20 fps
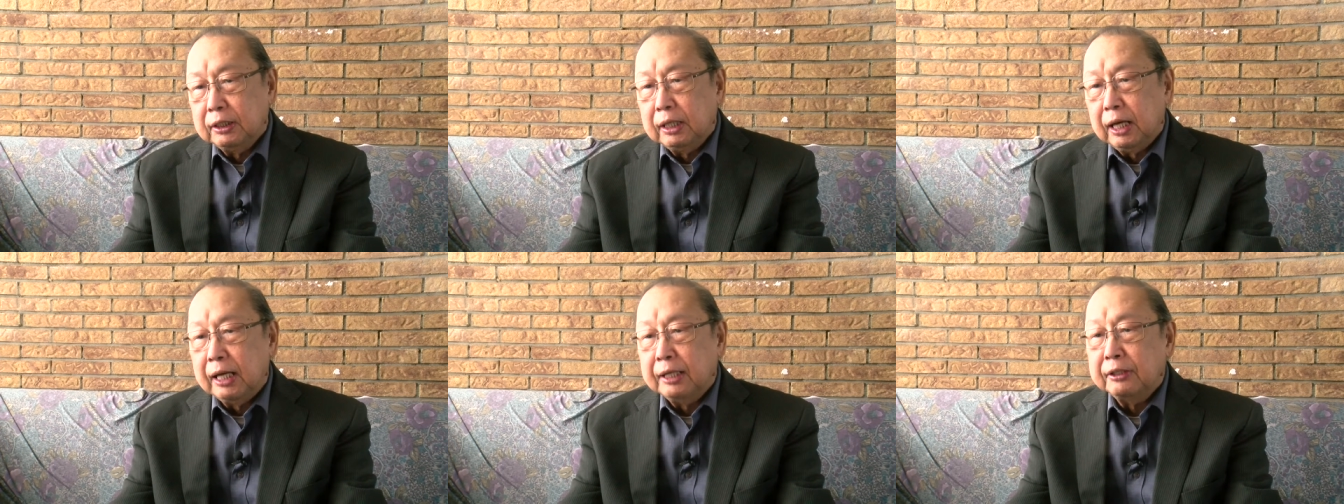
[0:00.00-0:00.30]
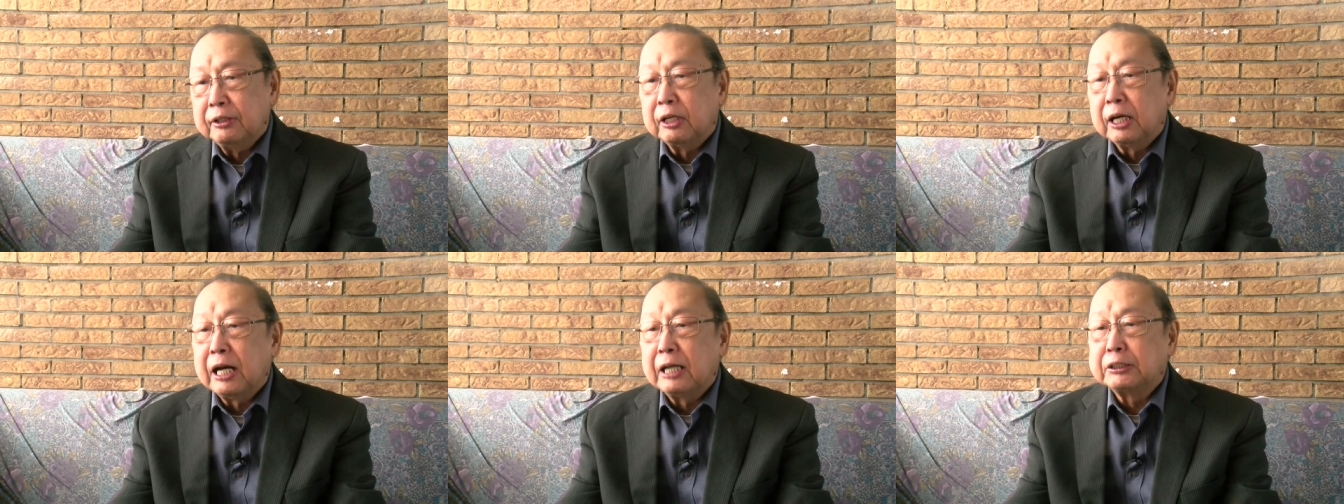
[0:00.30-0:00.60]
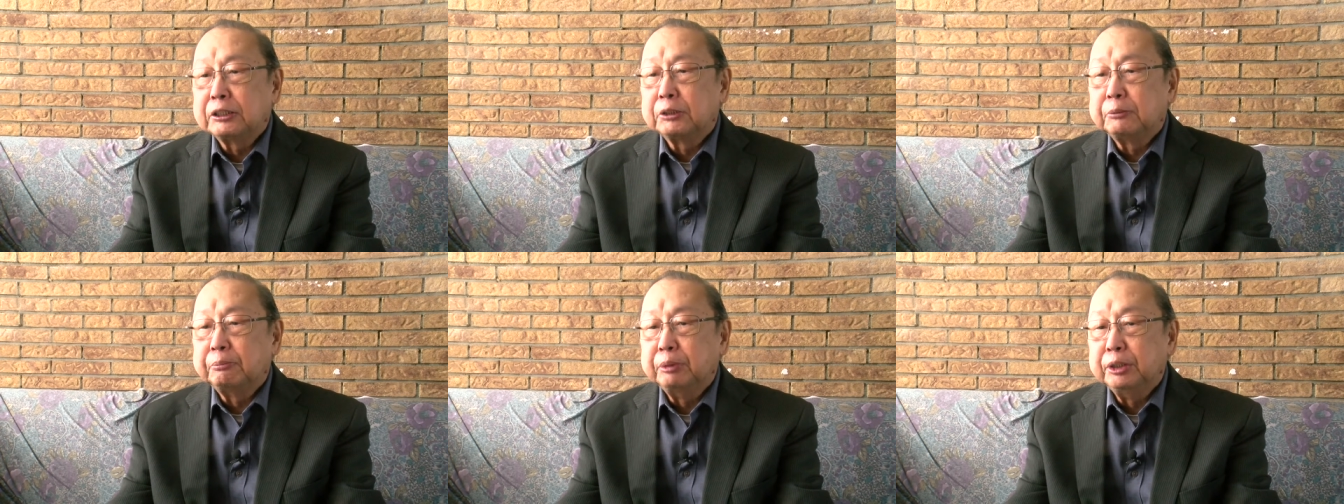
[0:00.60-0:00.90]
and
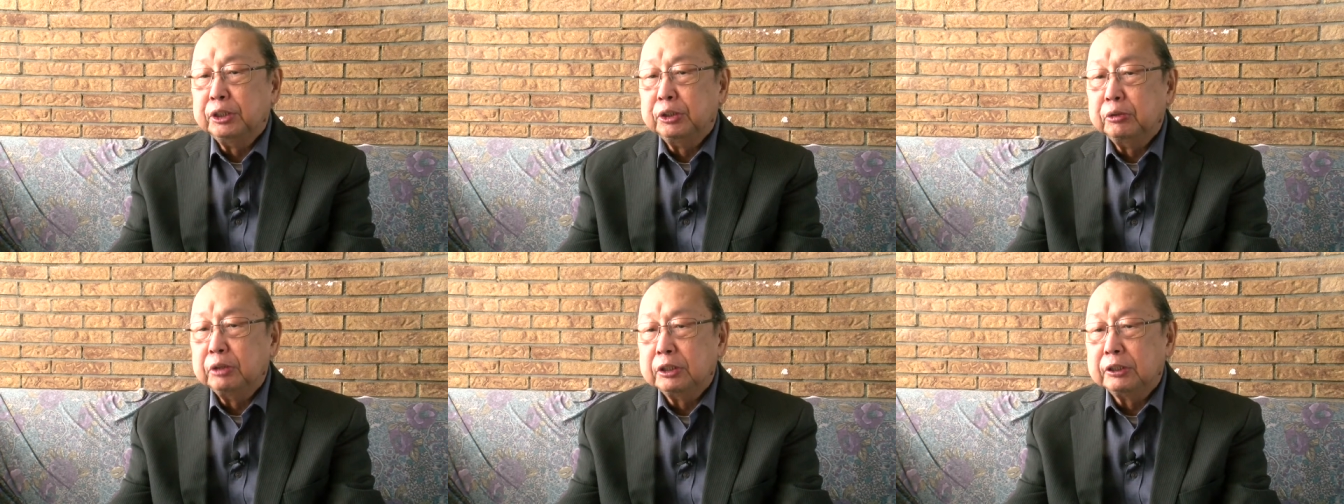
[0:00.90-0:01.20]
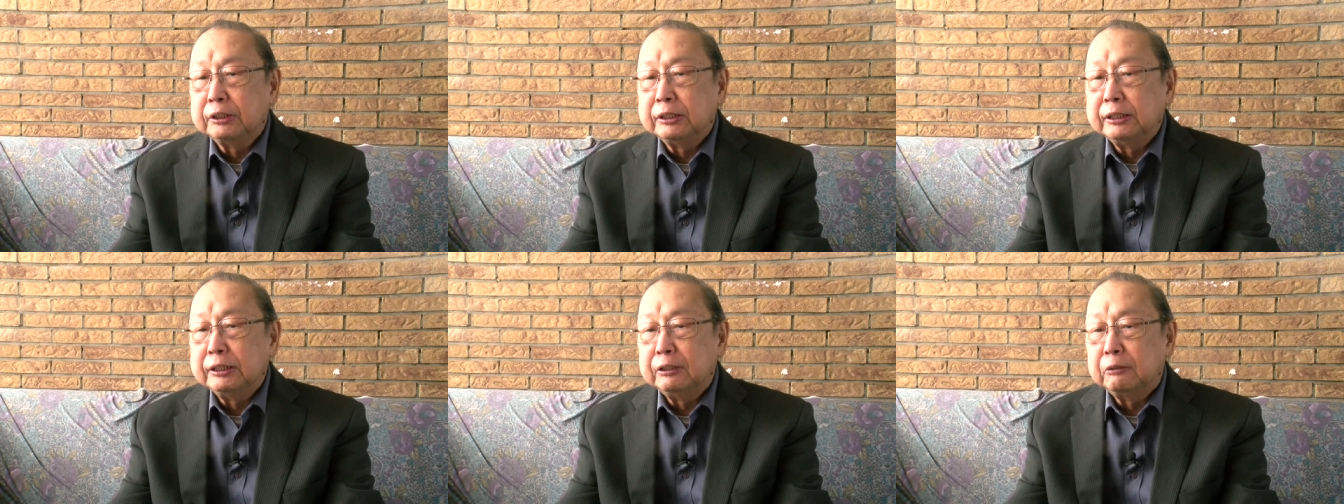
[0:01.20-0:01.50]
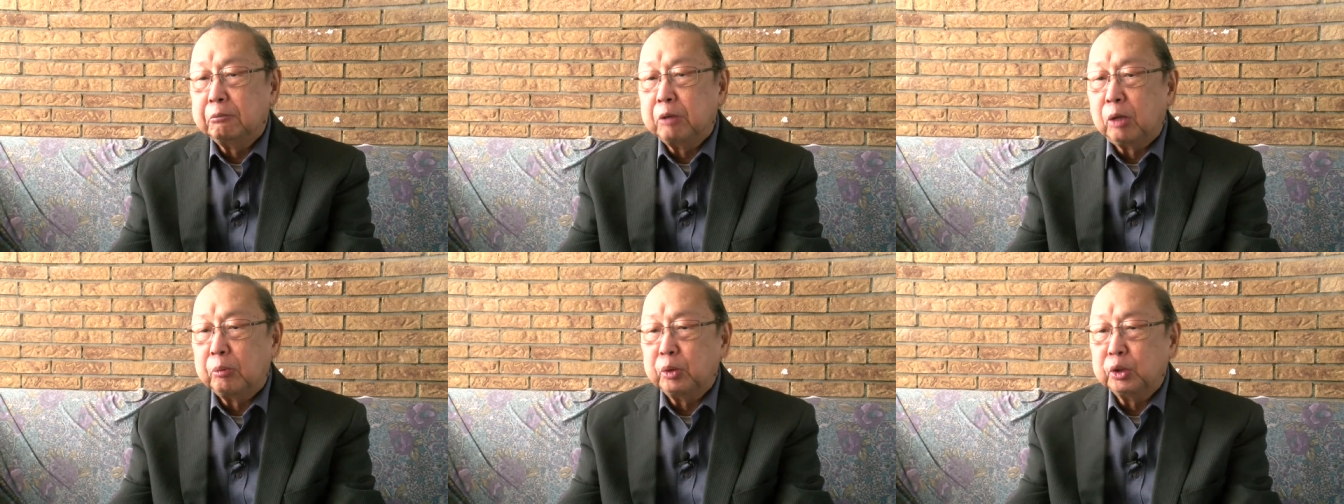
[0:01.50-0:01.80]
grasped the unity
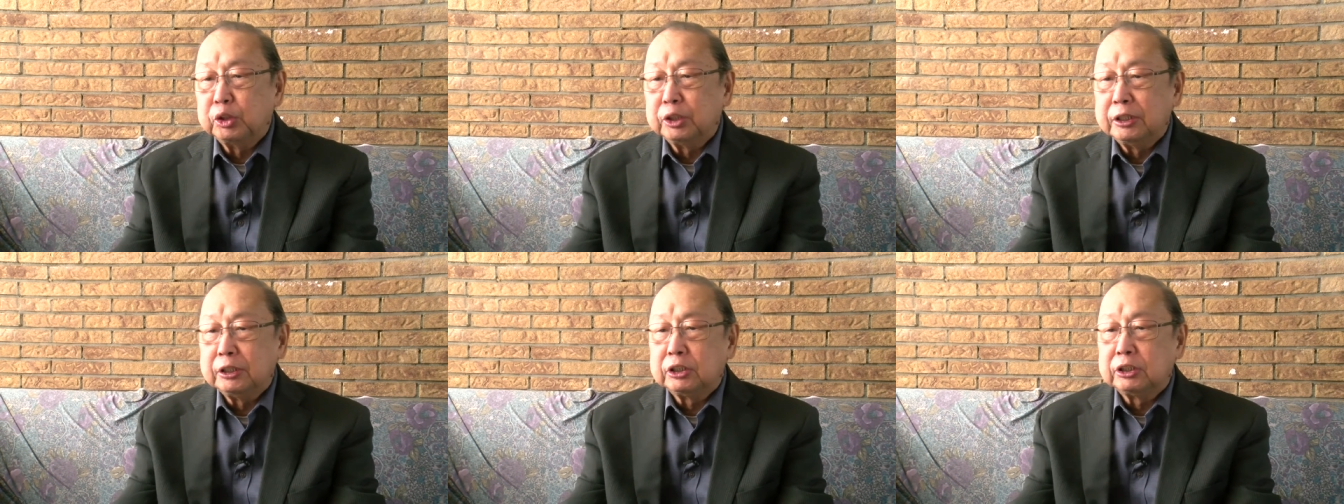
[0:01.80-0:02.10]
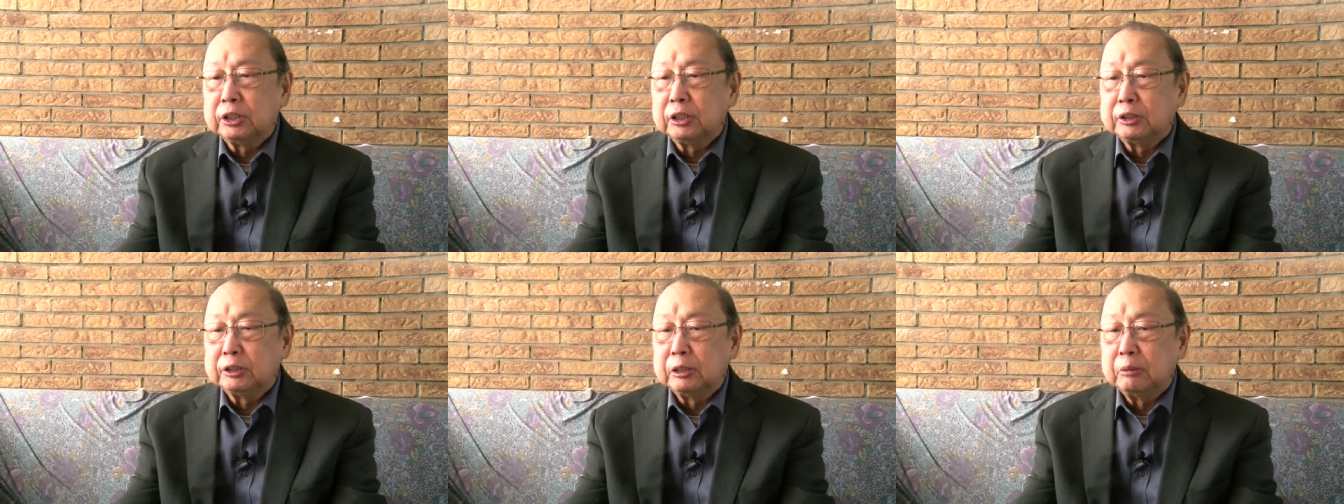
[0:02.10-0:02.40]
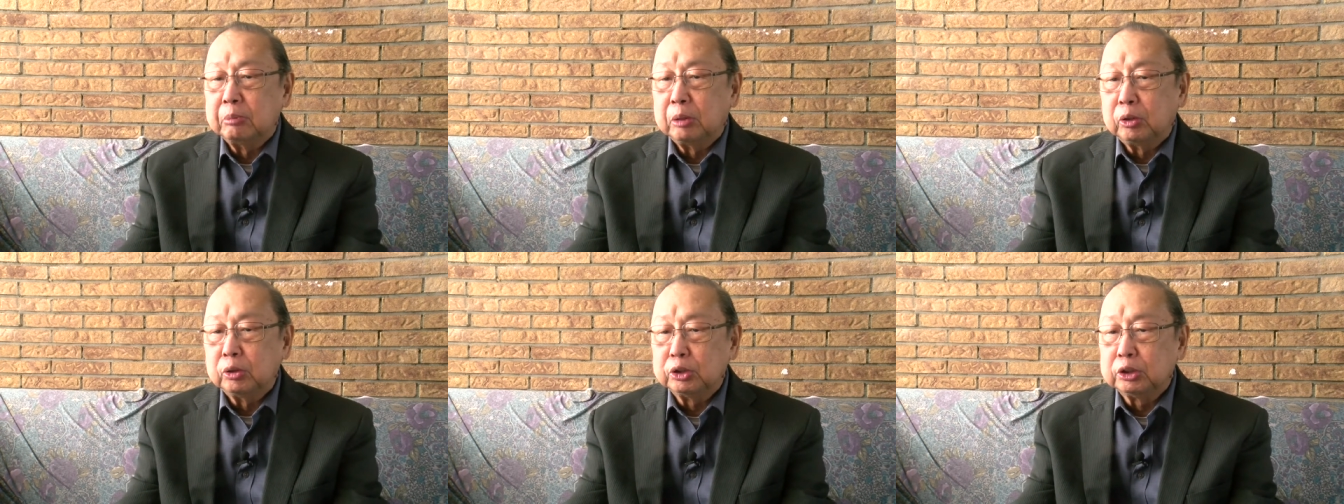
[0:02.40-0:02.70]
of opposites as the
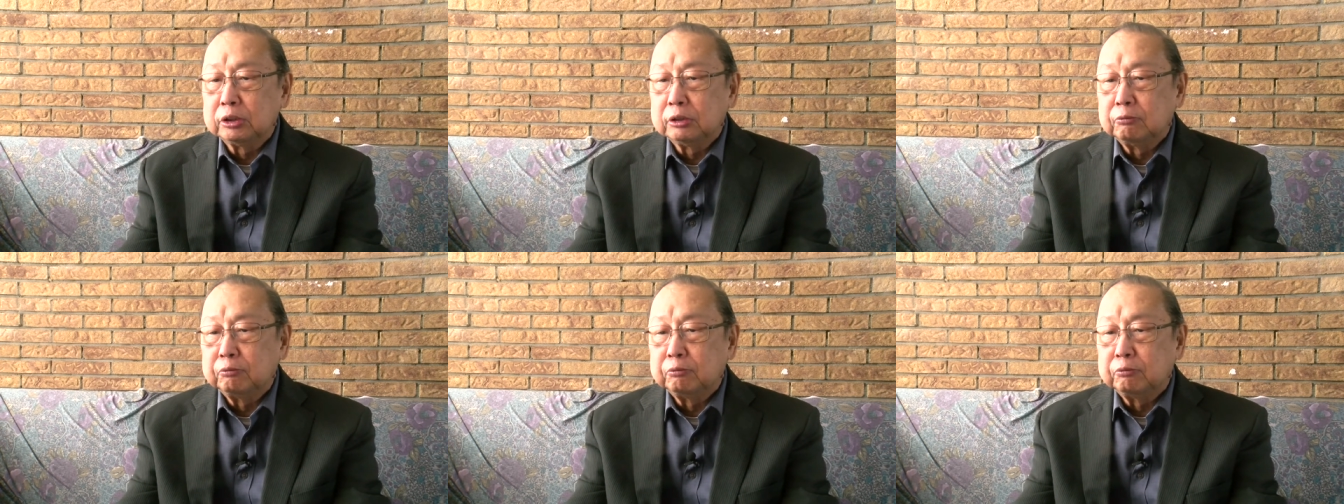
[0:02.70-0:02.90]
most